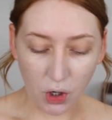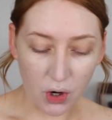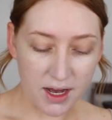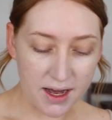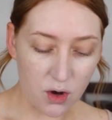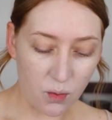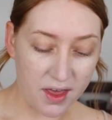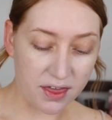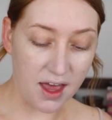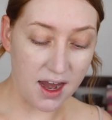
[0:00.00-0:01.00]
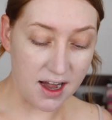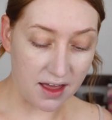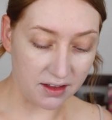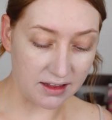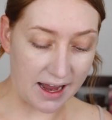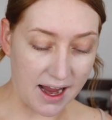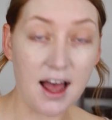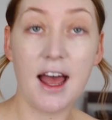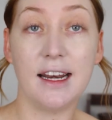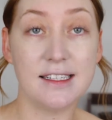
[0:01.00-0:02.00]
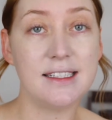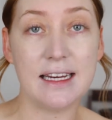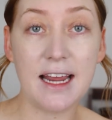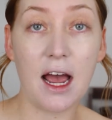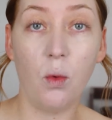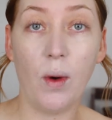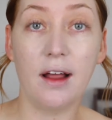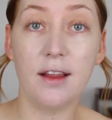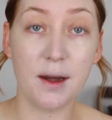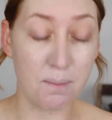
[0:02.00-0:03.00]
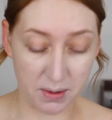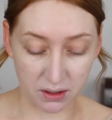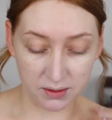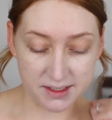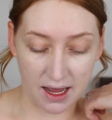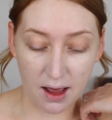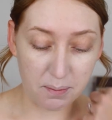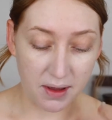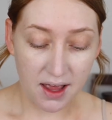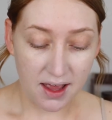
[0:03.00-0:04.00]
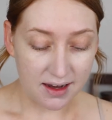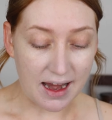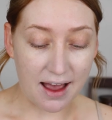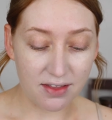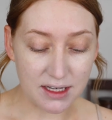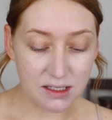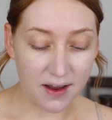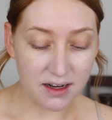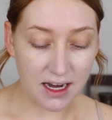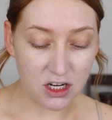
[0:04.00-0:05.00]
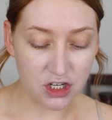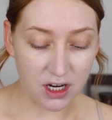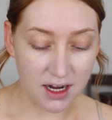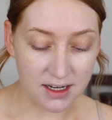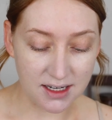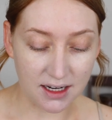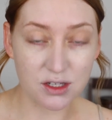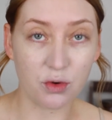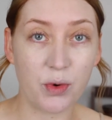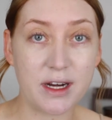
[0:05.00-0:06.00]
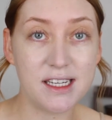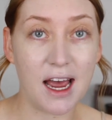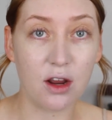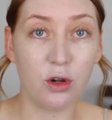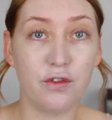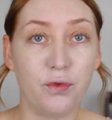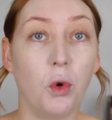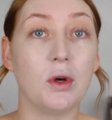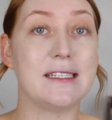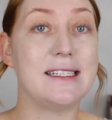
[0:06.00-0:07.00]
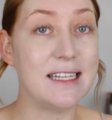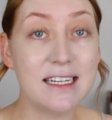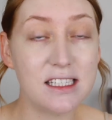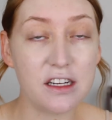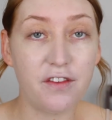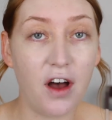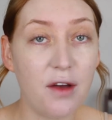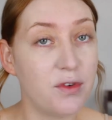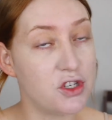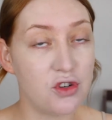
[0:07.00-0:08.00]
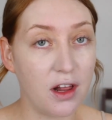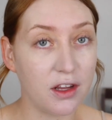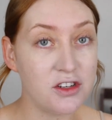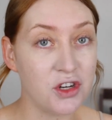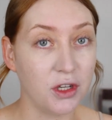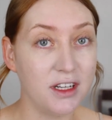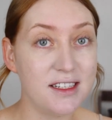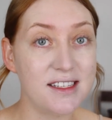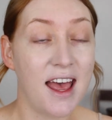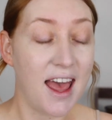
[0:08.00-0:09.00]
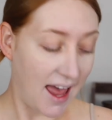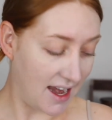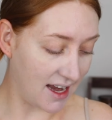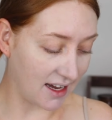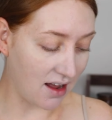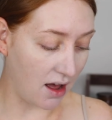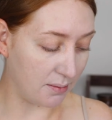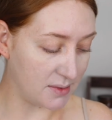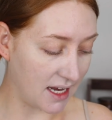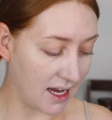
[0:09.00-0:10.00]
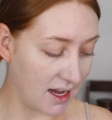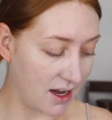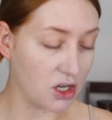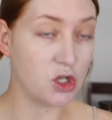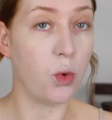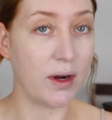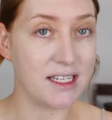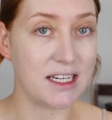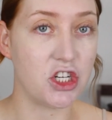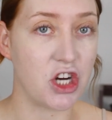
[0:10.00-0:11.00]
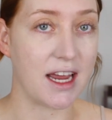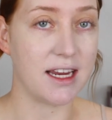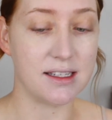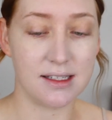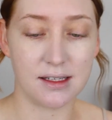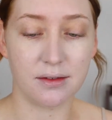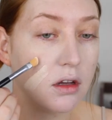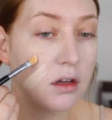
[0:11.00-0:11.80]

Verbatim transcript: go in with another layer and see how well it builds up. Now this foundation does retail for 65 Australian dollars and it comes in 20 shades.